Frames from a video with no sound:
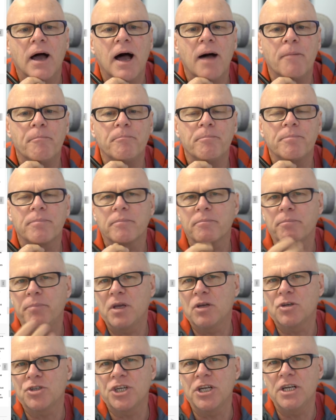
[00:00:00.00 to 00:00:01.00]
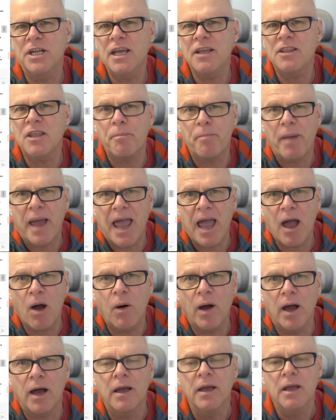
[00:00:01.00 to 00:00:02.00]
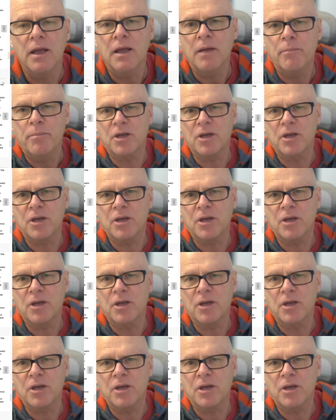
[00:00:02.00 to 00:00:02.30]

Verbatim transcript: Um, because you need the power.